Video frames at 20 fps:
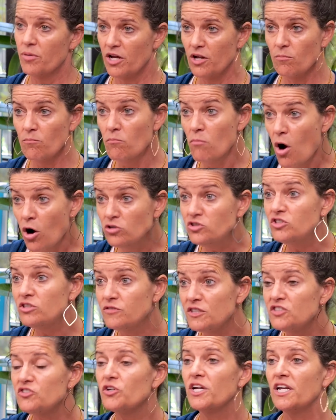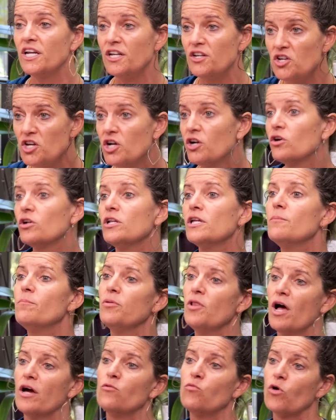but most of us are getting yearly
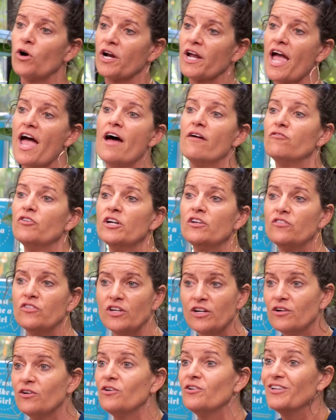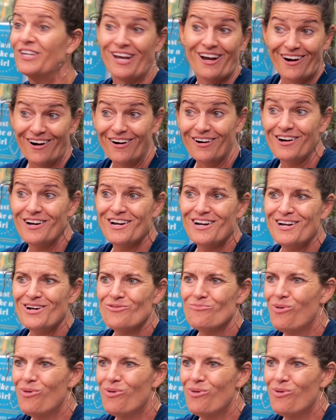blood work every single year